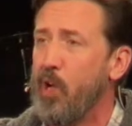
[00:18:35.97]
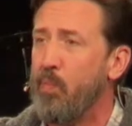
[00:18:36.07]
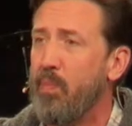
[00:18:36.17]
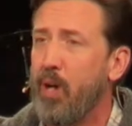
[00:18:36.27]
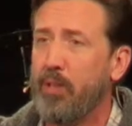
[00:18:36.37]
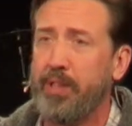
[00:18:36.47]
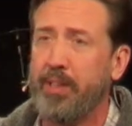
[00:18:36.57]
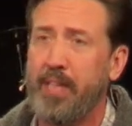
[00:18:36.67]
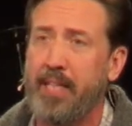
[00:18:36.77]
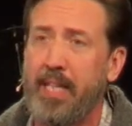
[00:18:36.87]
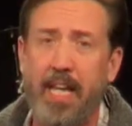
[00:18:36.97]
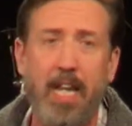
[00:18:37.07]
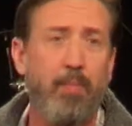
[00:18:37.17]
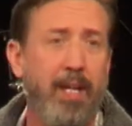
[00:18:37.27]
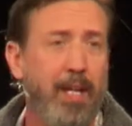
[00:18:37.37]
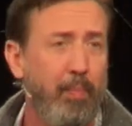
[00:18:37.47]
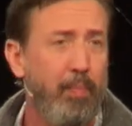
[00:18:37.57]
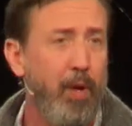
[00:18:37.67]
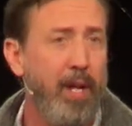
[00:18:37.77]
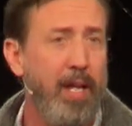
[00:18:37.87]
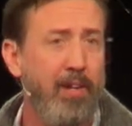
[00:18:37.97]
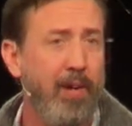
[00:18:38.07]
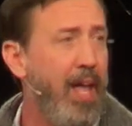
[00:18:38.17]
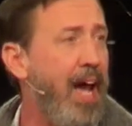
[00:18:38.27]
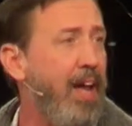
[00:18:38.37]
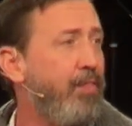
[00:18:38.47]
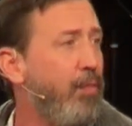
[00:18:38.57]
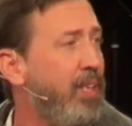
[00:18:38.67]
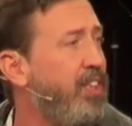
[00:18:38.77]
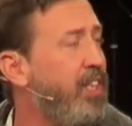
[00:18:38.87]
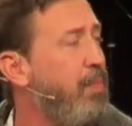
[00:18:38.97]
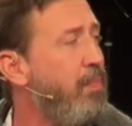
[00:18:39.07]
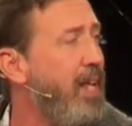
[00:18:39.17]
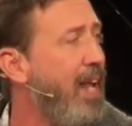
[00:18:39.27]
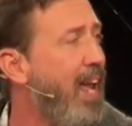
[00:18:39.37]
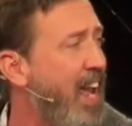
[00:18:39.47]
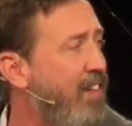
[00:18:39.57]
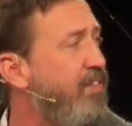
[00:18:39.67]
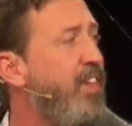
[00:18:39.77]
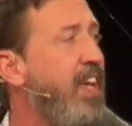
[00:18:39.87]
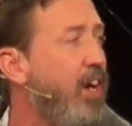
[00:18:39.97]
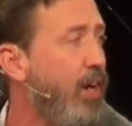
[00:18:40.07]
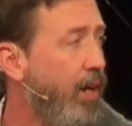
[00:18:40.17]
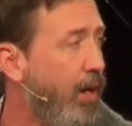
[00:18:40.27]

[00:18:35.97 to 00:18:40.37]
emotions that the enemy can put in your life: resentment and fear.